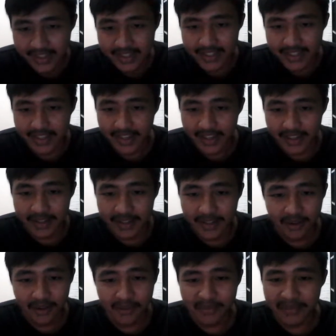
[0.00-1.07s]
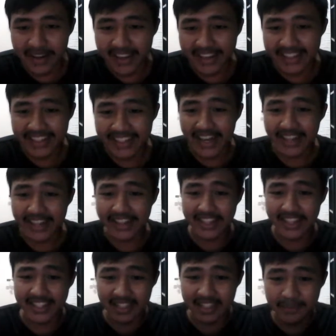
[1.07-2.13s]
Yeah. Oh my god,
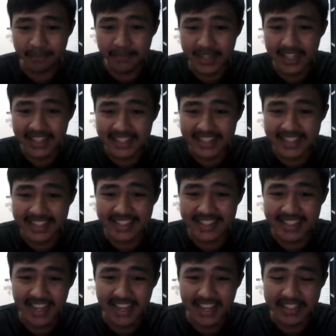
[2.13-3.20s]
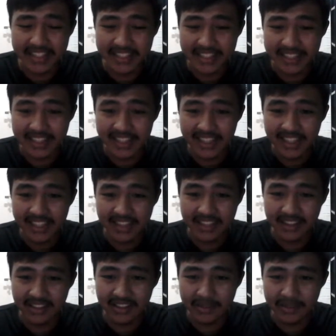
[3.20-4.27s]
that spinning scythe.
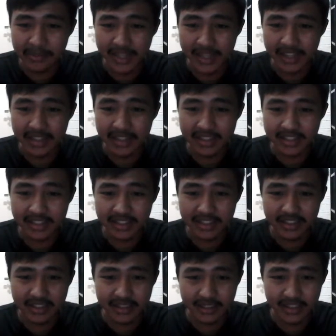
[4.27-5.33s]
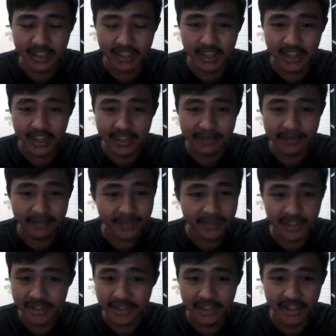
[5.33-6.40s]
Oh my god. Dan.
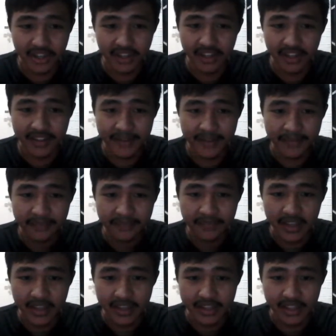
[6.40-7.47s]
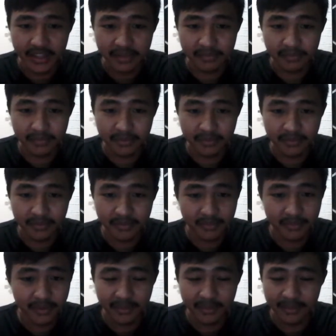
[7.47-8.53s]
there's Jaune. And then.
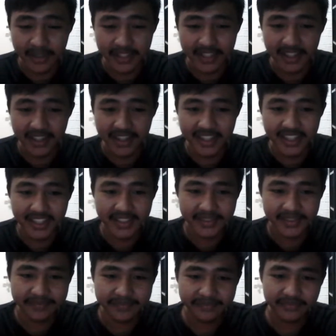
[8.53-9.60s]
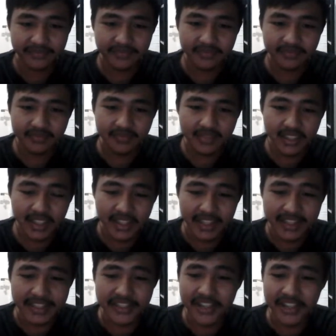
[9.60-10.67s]
Oh my god.
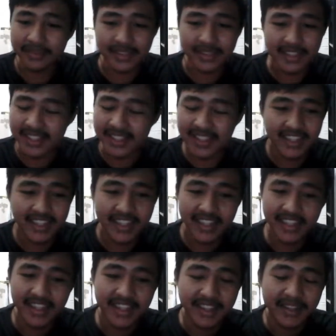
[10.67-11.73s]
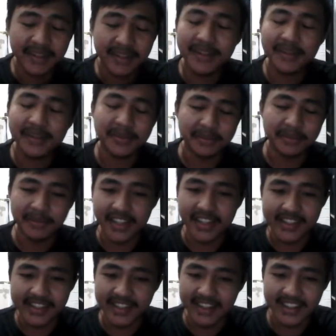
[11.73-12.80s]
Like a javelin. Oh my
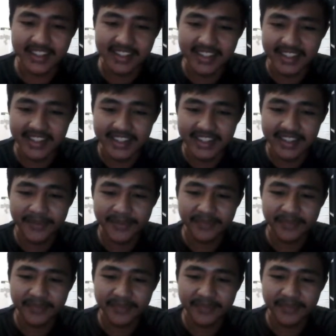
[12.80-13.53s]
god.